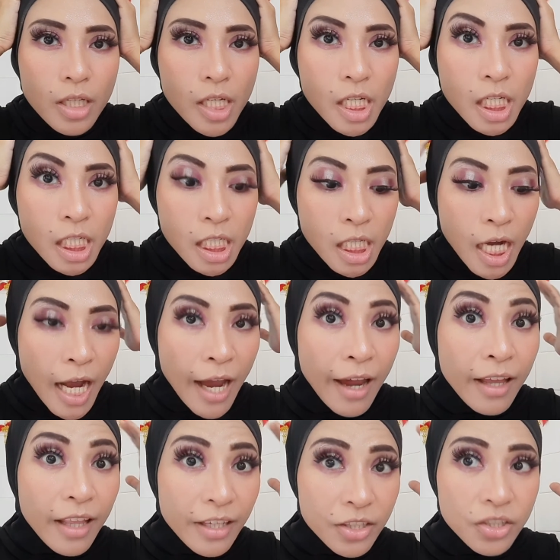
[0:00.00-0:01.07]
a
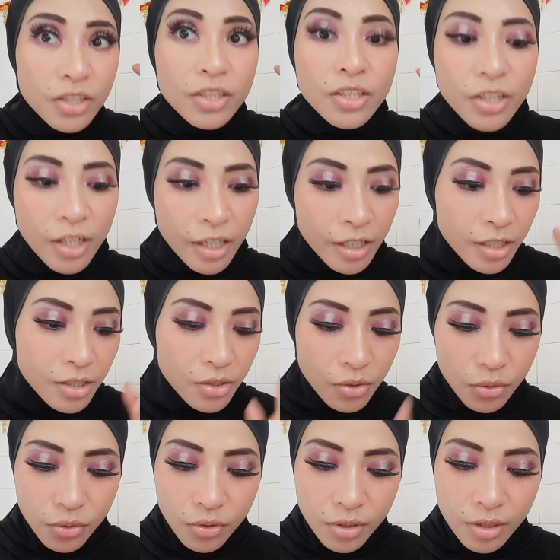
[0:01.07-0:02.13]
highlighter, guys.
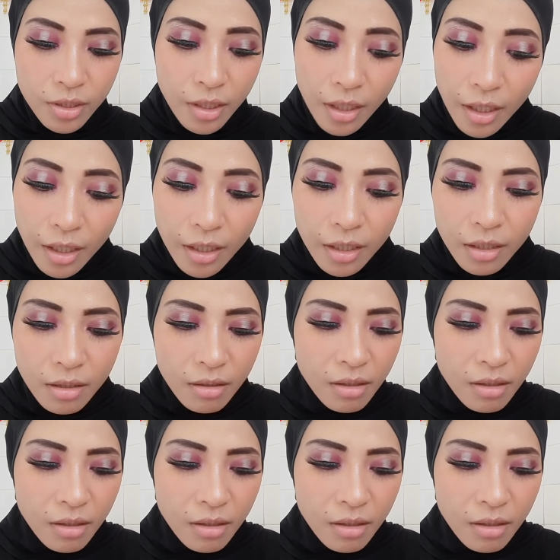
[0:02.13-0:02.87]
Okay,